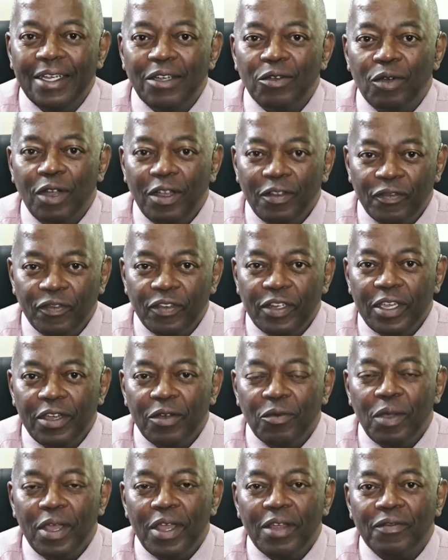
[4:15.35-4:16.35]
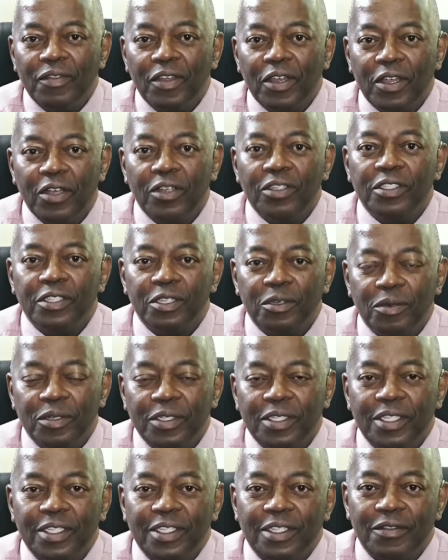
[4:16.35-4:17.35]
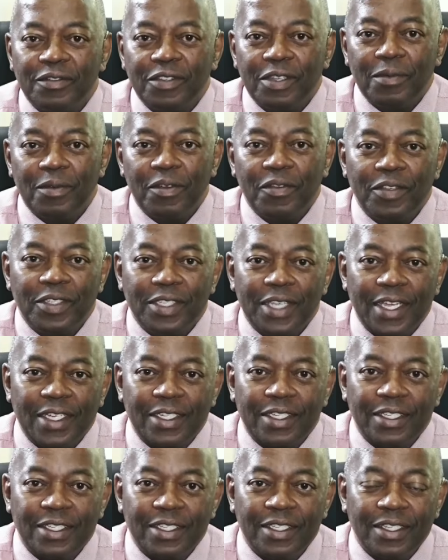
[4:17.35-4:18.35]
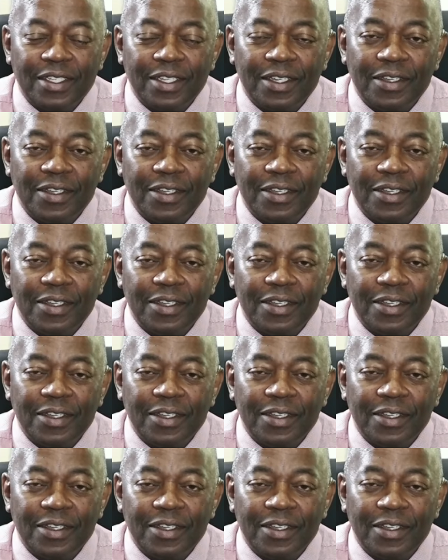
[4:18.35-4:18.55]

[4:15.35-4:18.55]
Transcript: quite fully aware of the consequences of some of his actions.